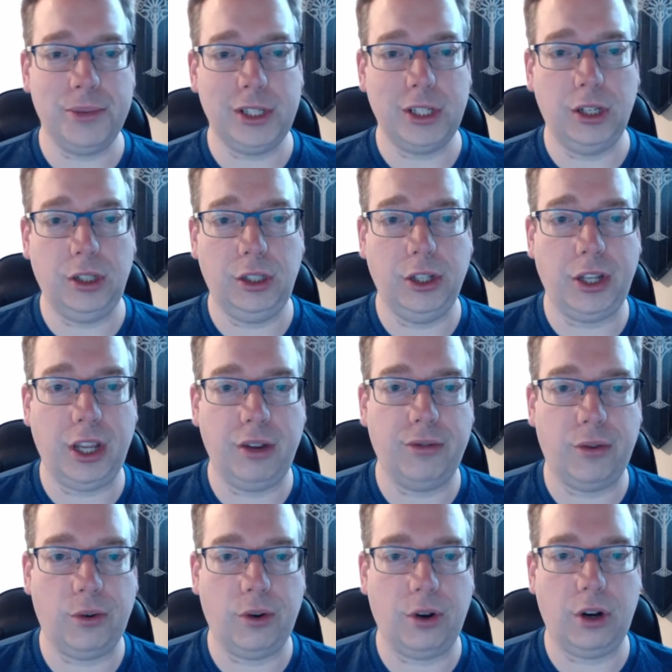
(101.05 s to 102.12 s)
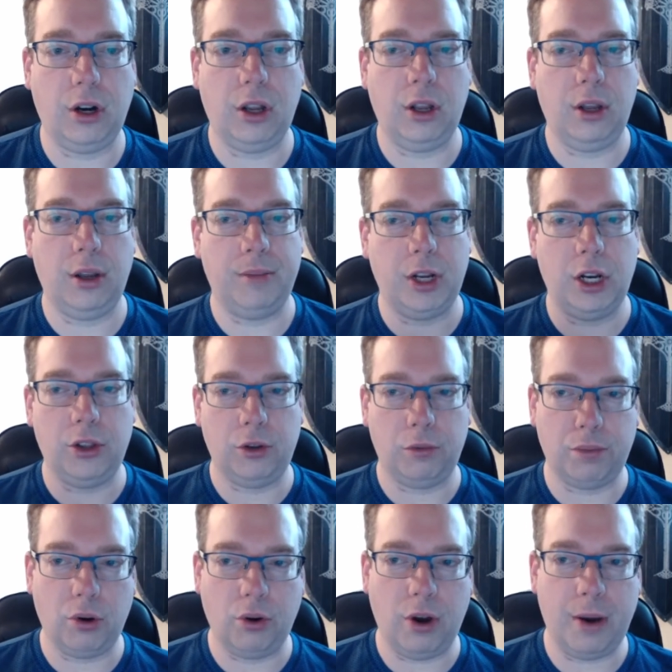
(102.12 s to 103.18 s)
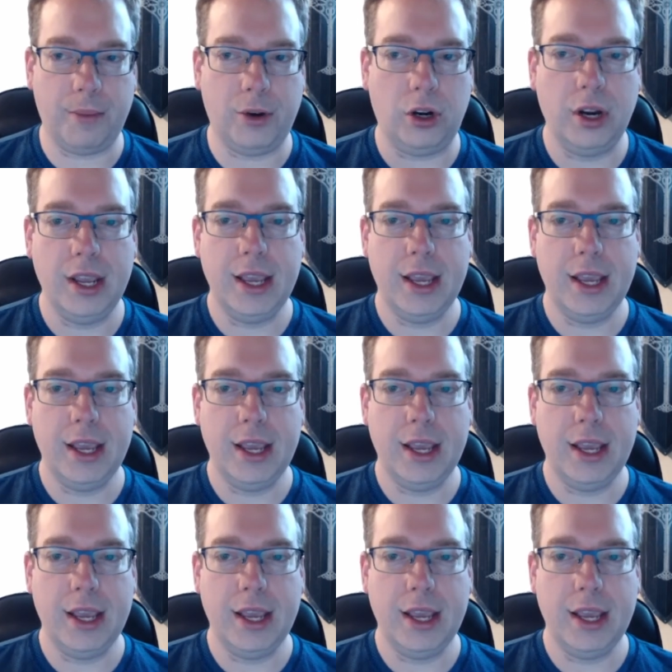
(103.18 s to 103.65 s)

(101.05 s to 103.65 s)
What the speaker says: still looking for another programmer,